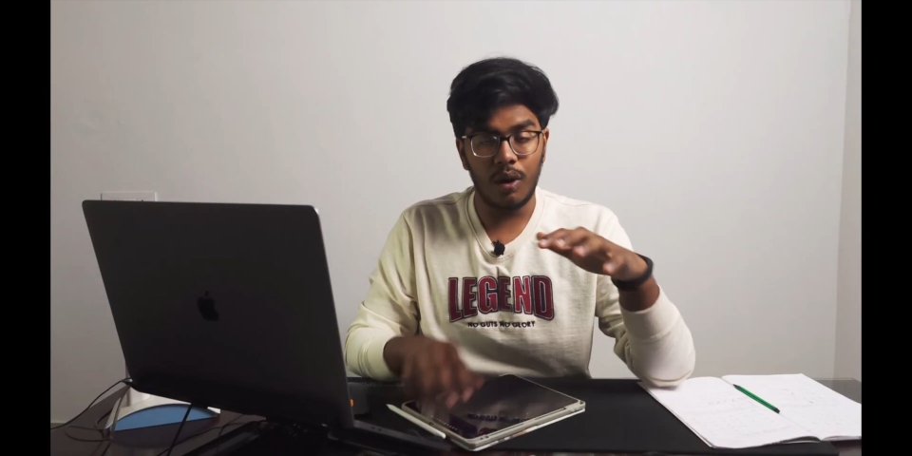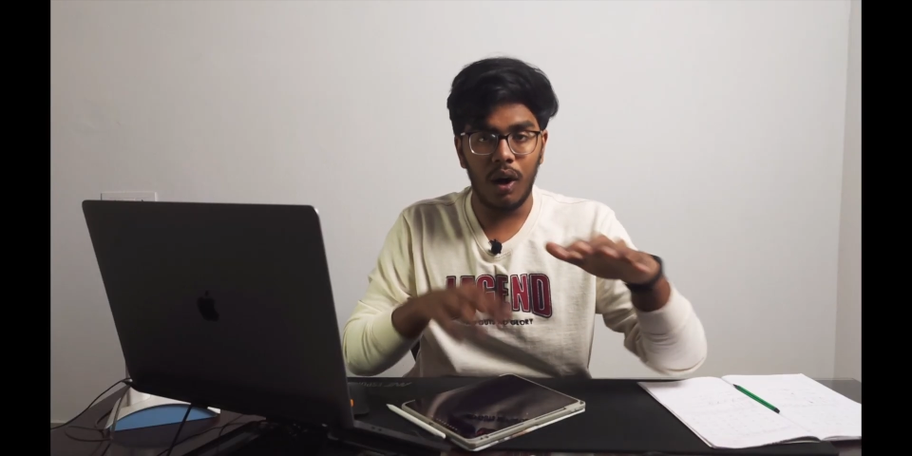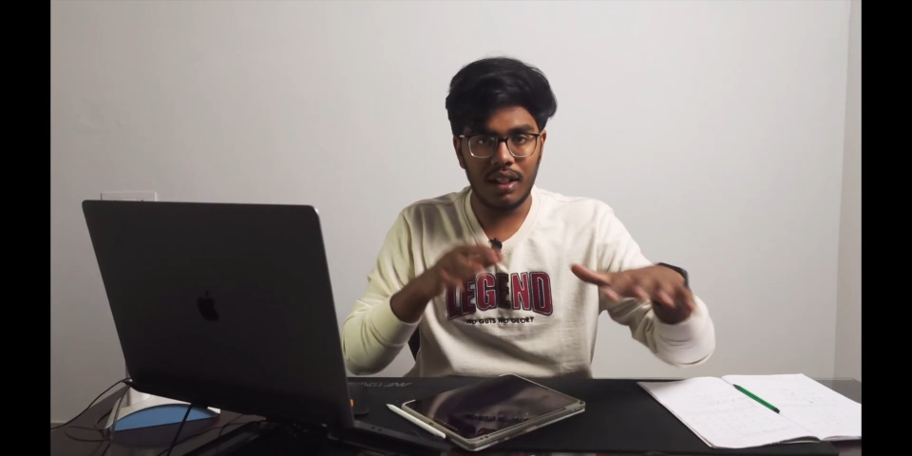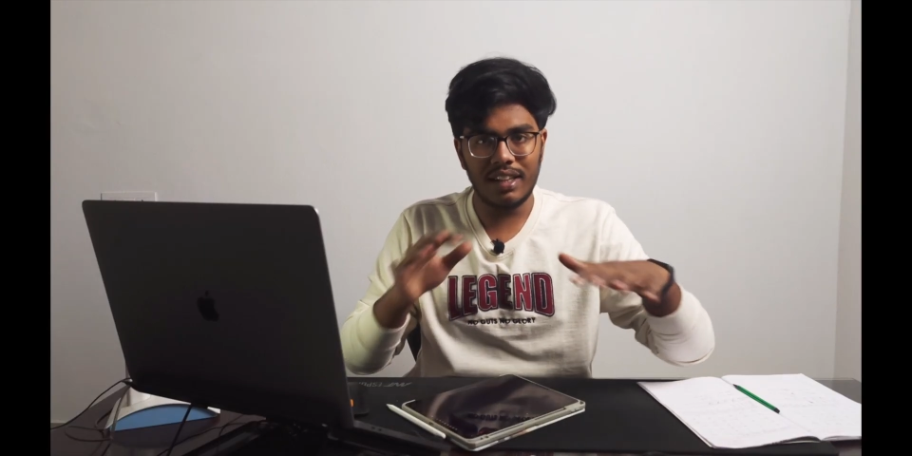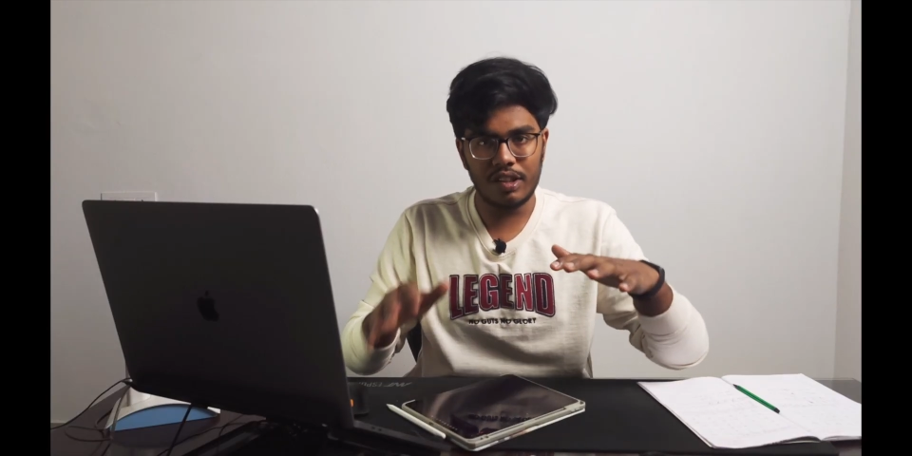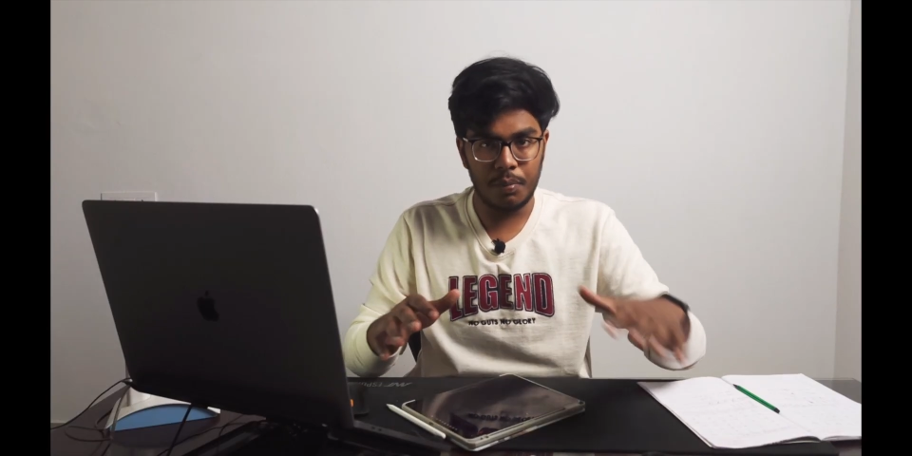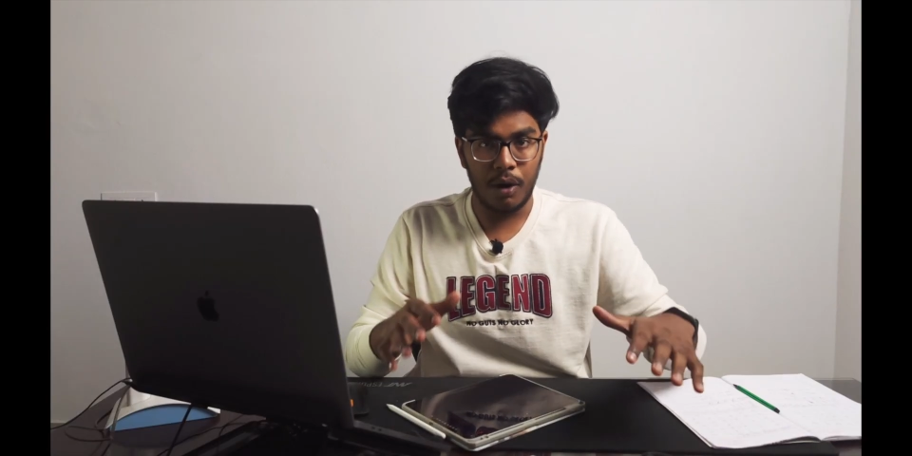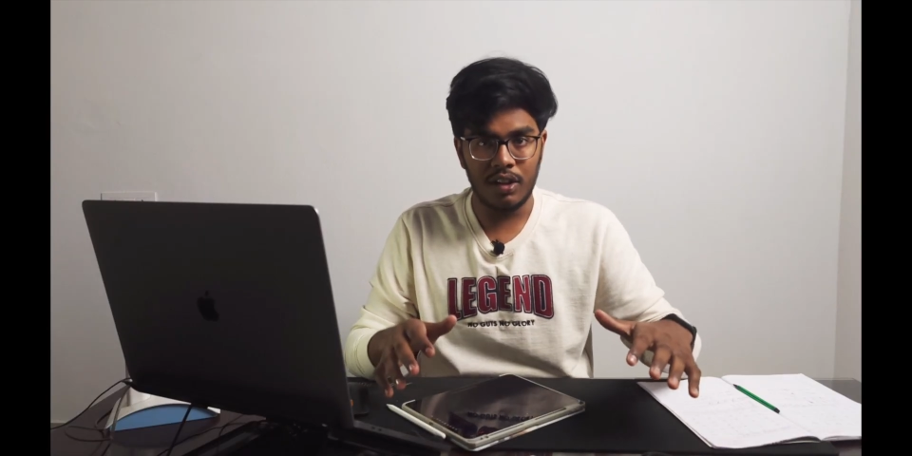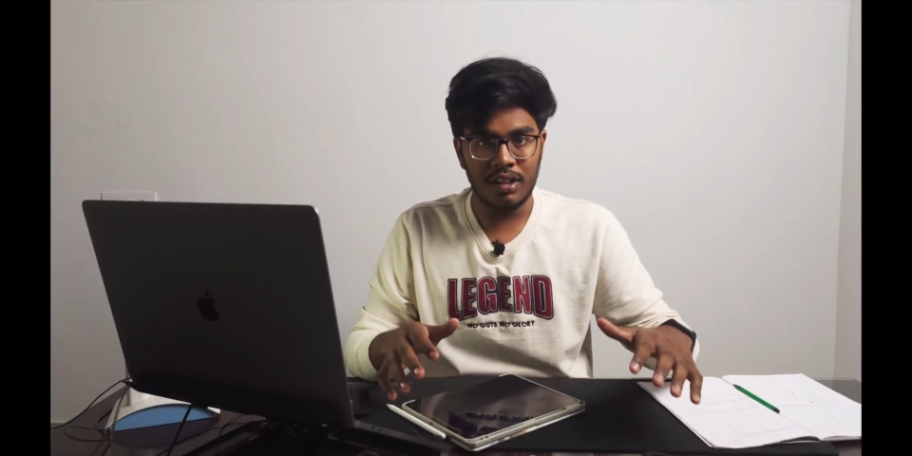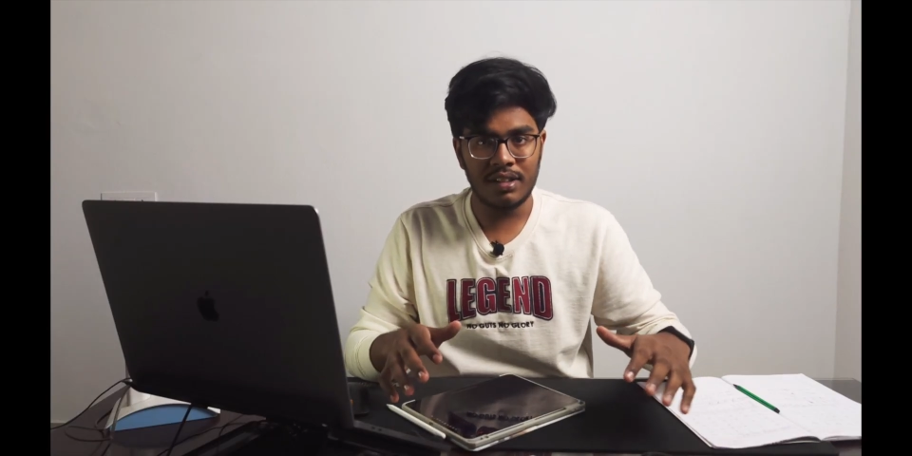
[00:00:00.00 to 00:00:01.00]
all these
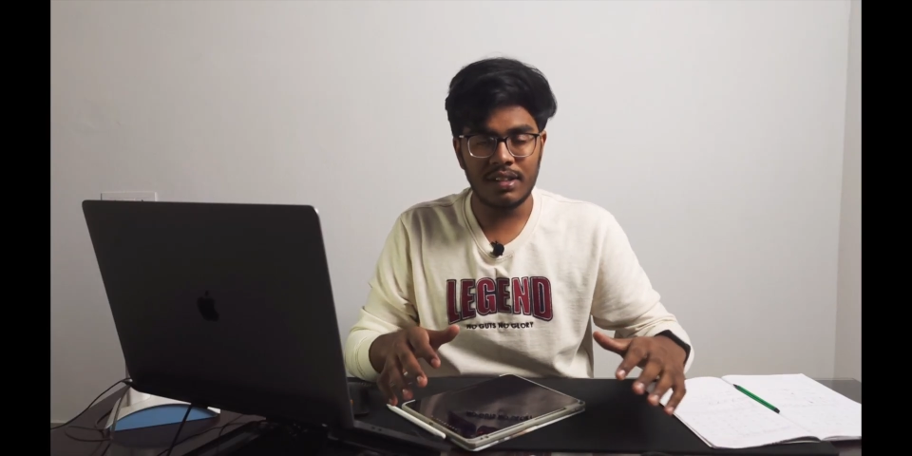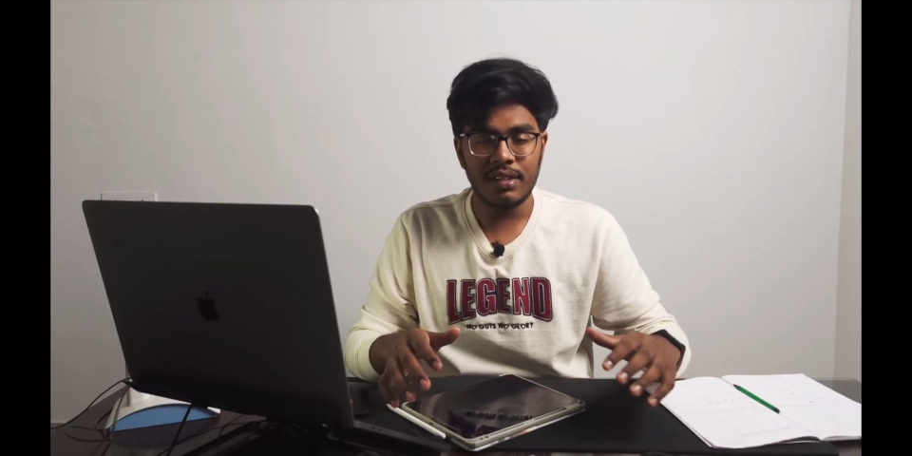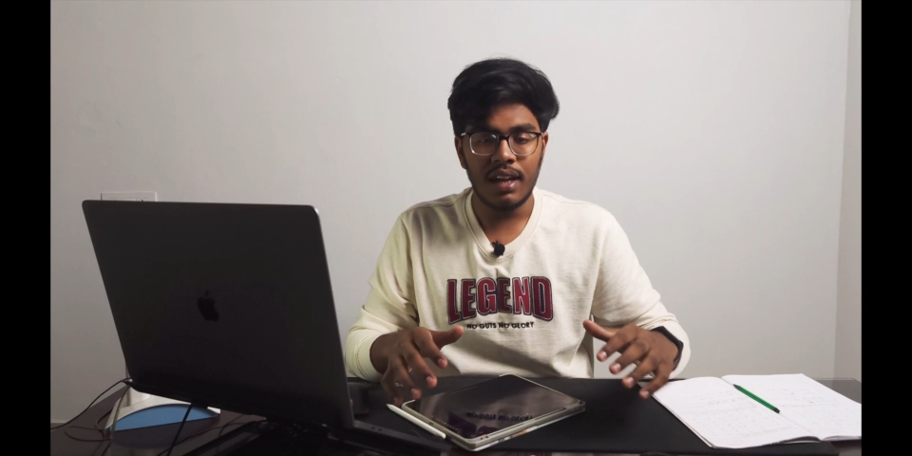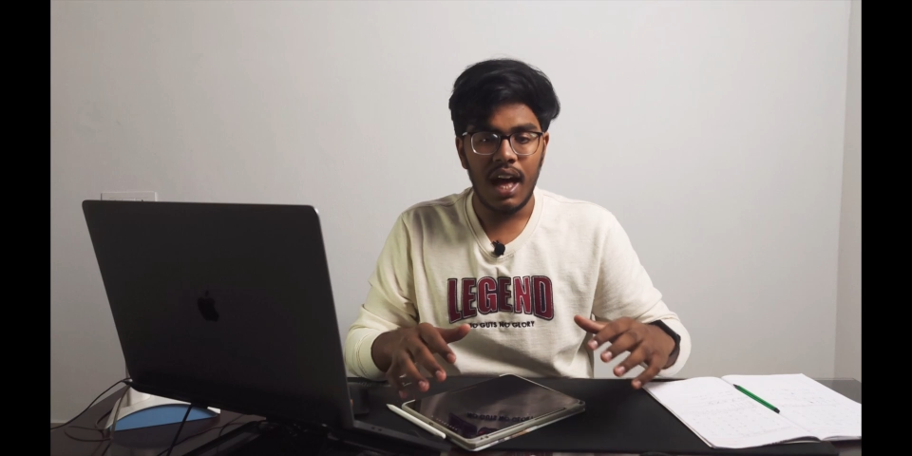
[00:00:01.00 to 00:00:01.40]
processes,